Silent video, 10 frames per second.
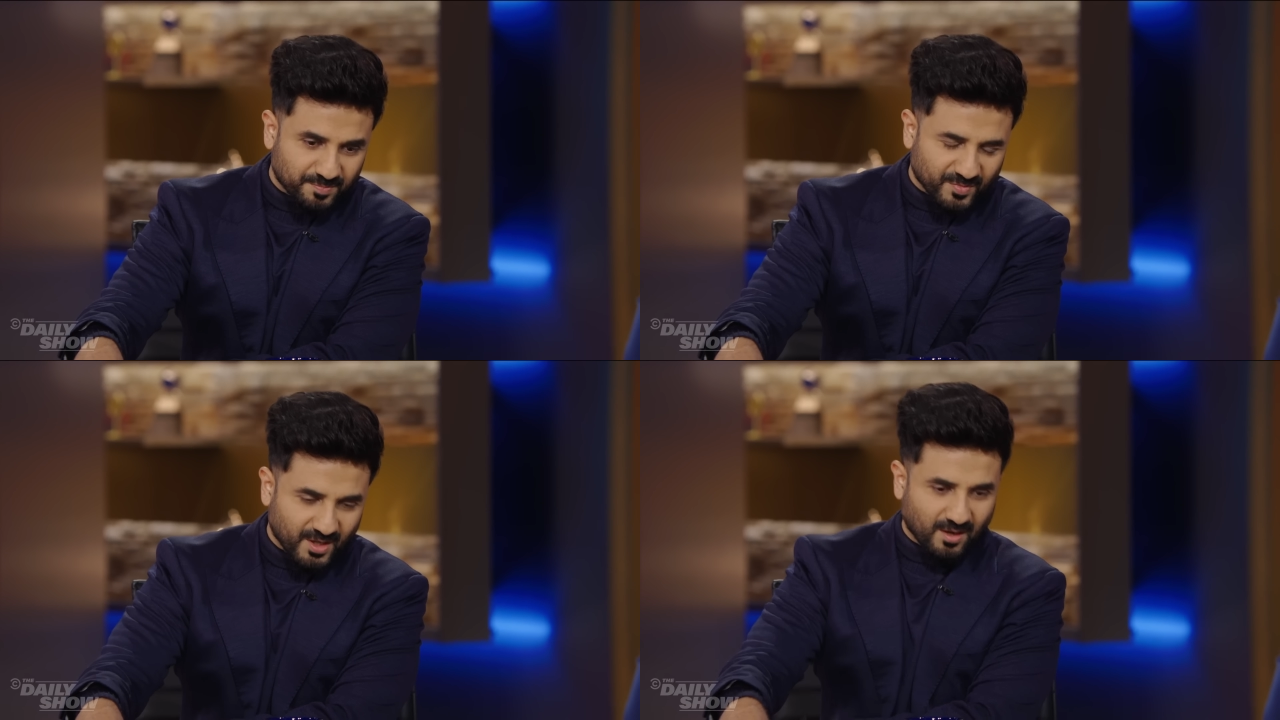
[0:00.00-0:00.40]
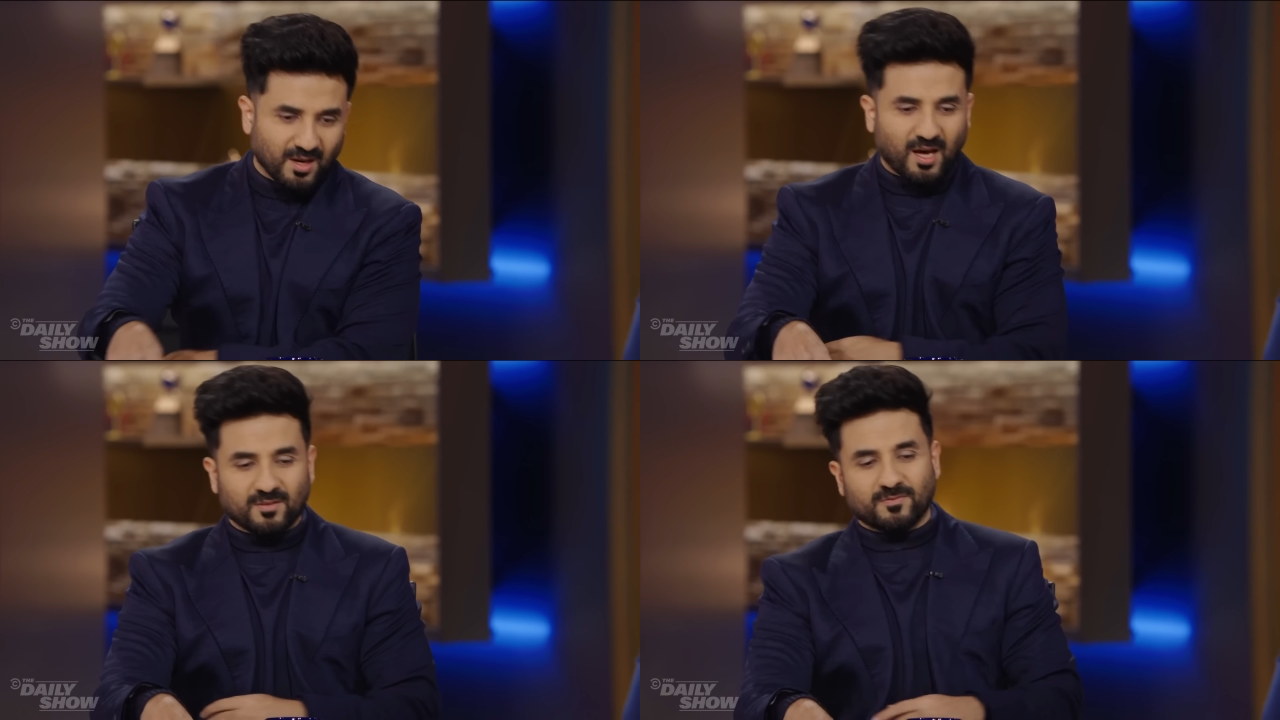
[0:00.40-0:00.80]
that
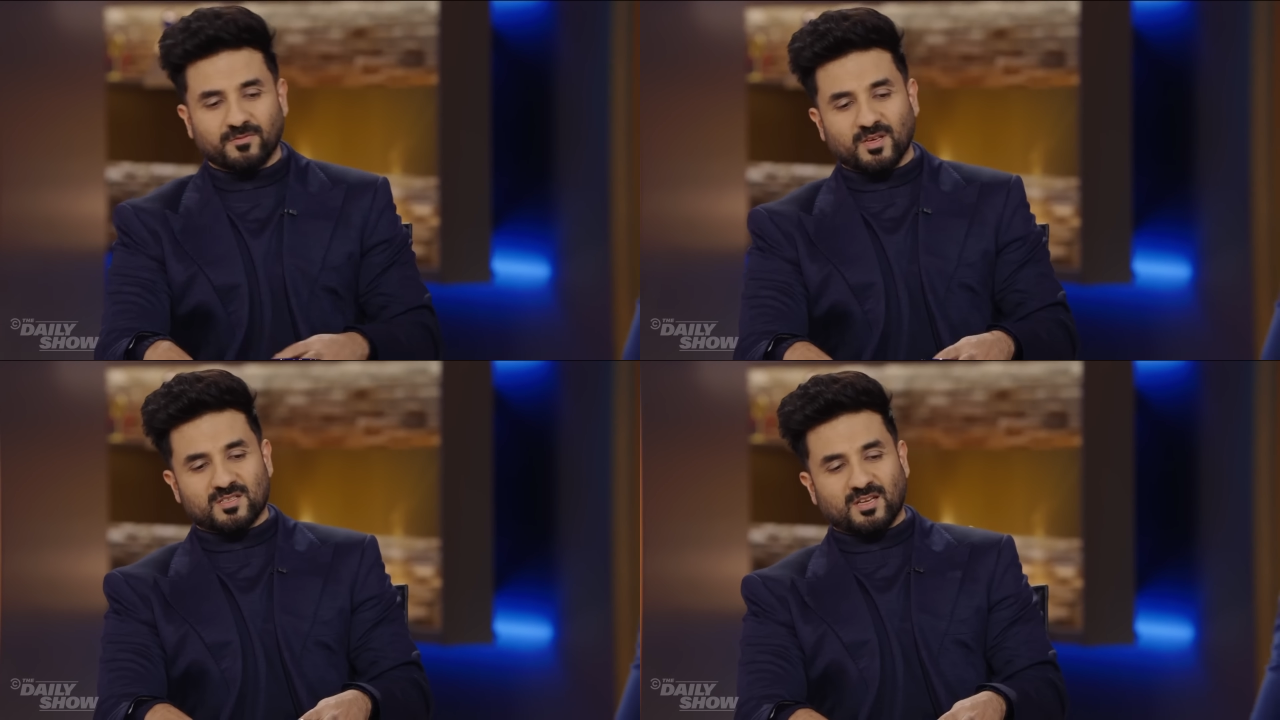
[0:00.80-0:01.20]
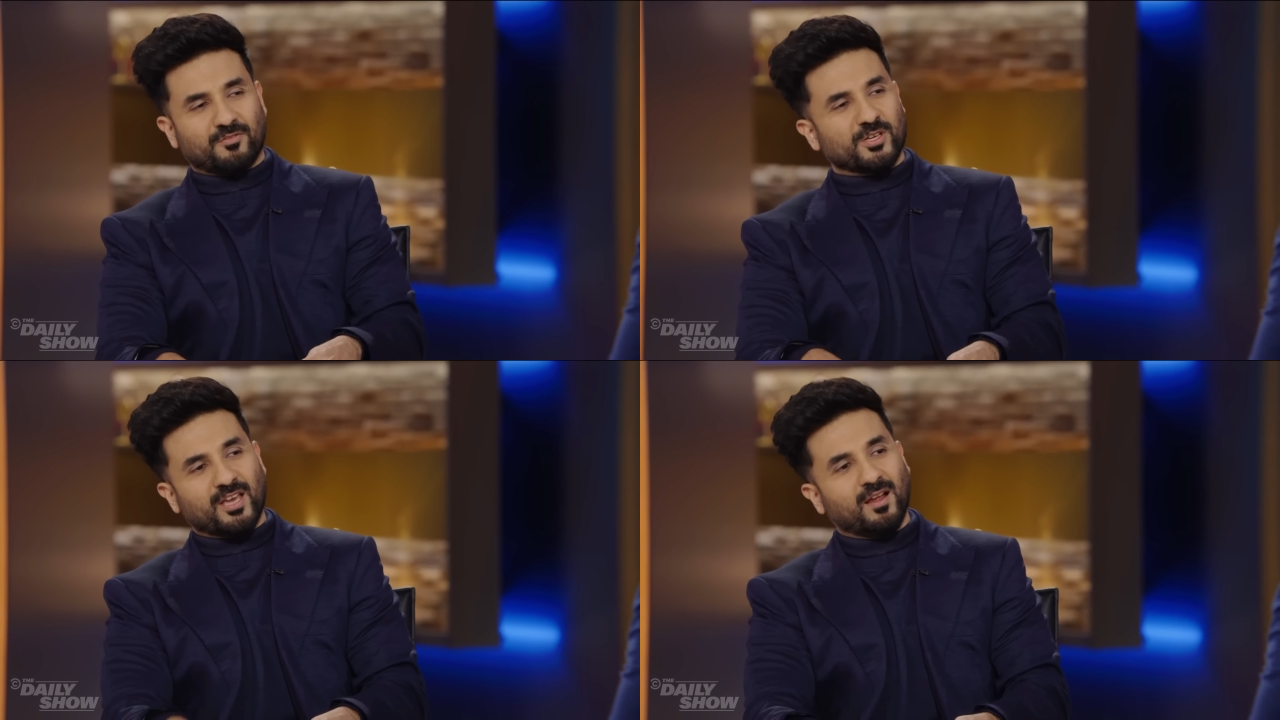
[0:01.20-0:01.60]
love is
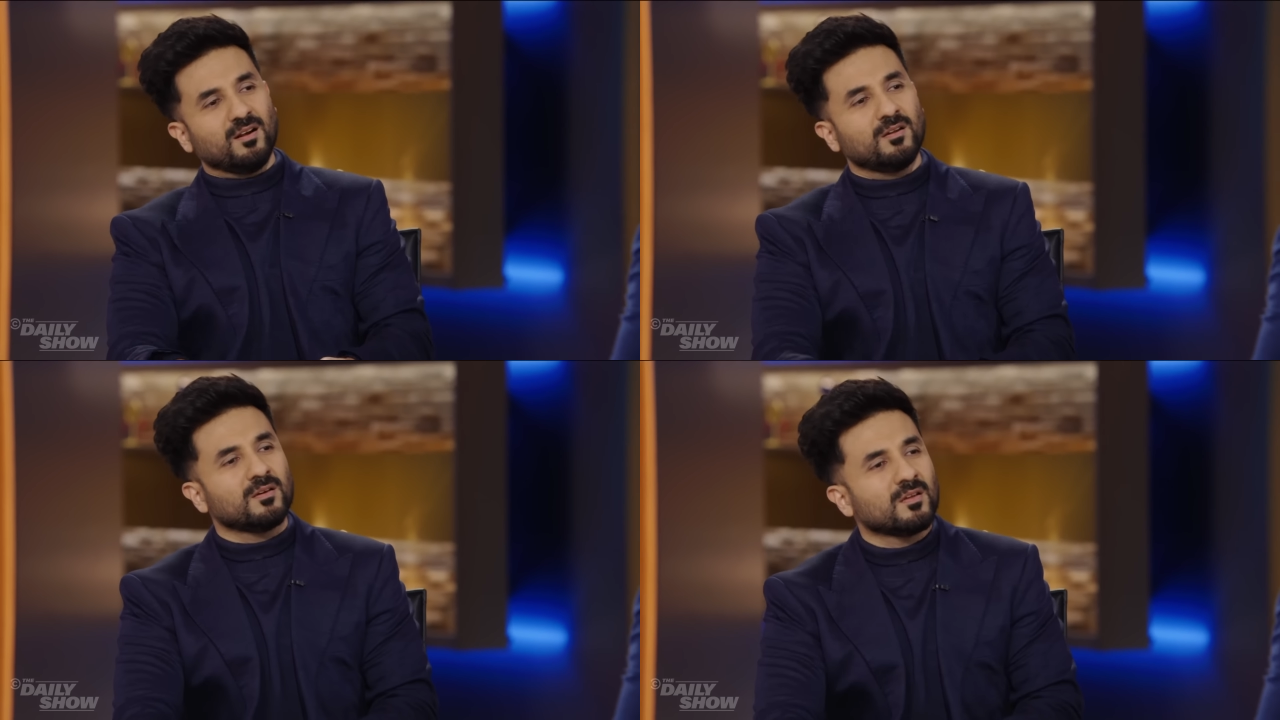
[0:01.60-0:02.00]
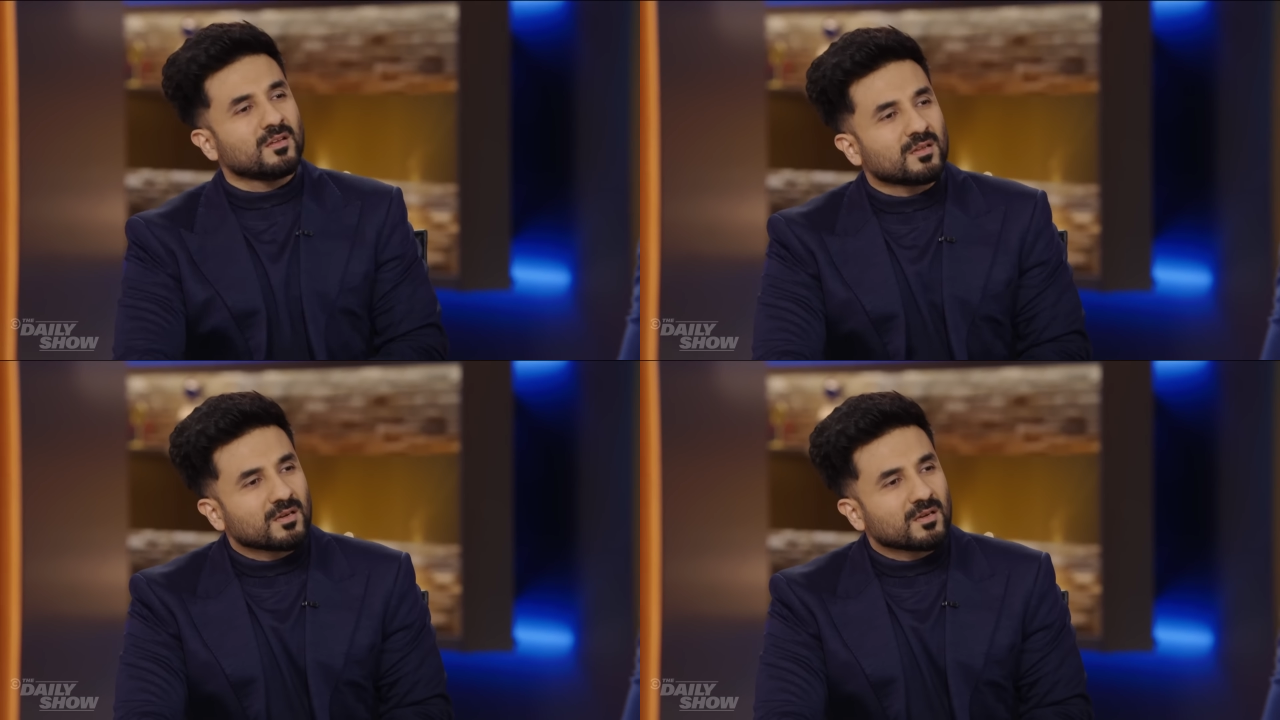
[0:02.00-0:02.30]
never yelled, mm.